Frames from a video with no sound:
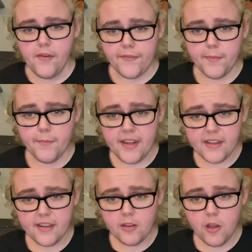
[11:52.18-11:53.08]
from
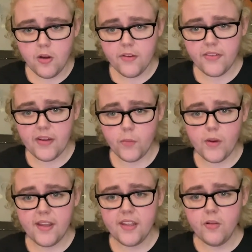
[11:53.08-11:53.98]
making laws that
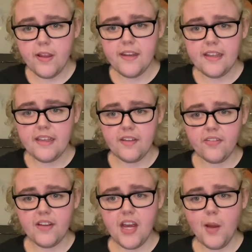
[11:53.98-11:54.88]
regulate an
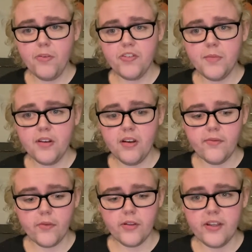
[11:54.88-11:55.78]
establishment
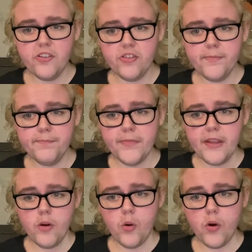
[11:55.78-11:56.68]
of religion,
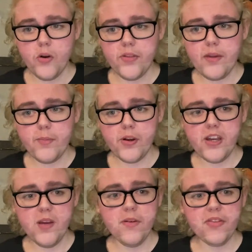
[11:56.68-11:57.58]
or that
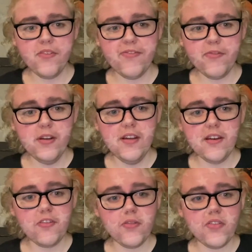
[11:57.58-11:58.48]
prohibit the free
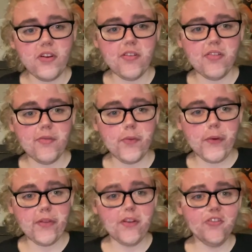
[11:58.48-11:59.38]
exercise of
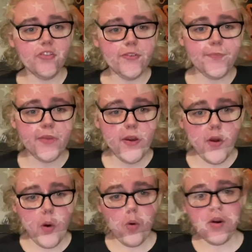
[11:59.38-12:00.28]
religion,
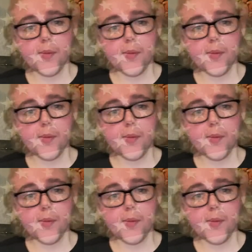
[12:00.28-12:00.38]
or